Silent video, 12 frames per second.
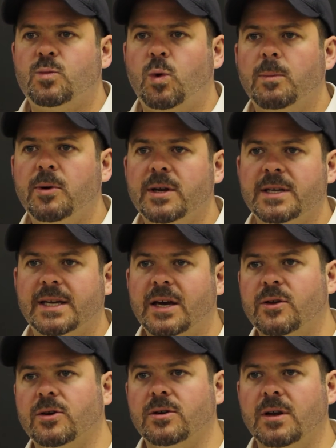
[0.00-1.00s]
We're putting
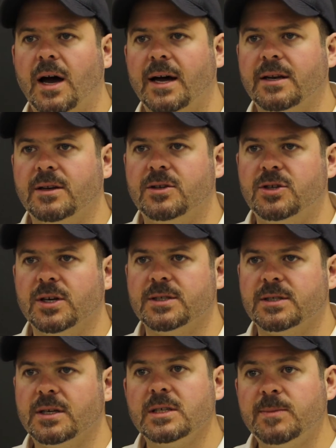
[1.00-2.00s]
together not
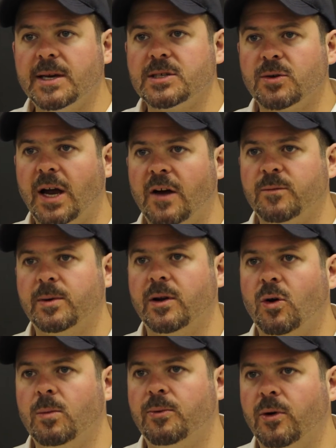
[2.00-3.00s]
just a spacecraft, but
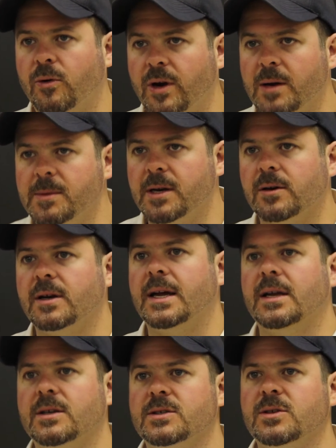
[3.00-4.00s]
a whole program here.
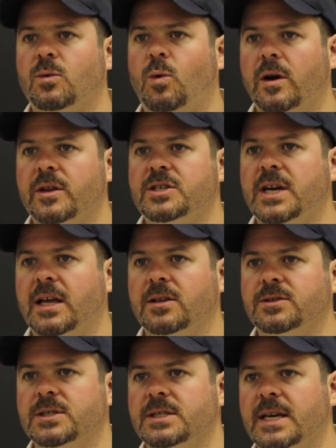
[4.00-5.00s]
And so one of the
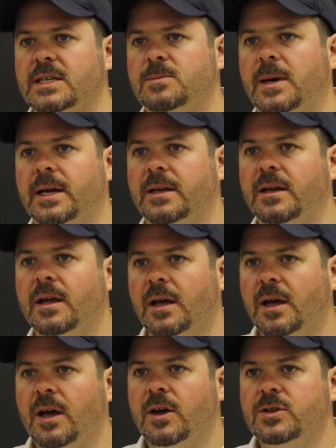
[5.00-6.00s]
challenges has been
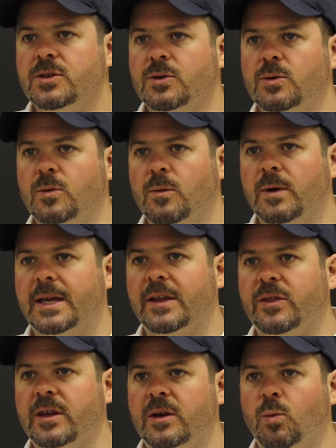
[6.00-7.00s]
to
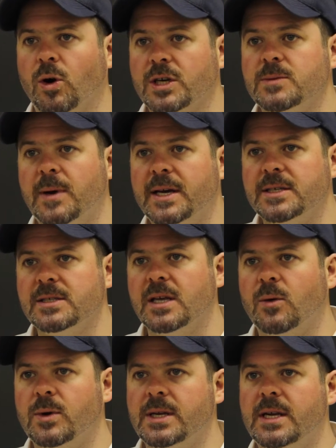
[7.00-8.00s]
get the workspace
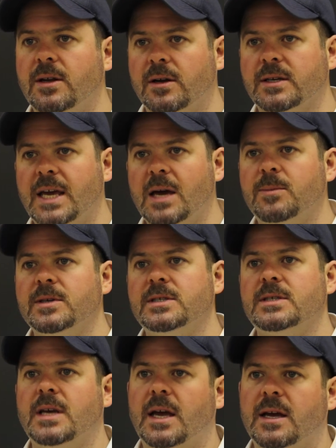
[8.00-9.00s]
that we need on
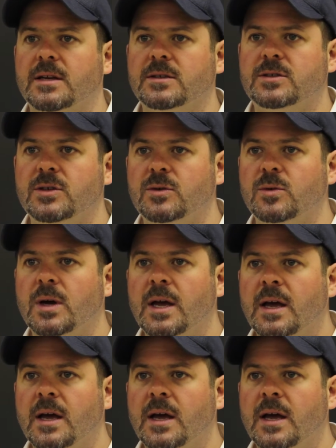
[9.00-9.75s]
campus and to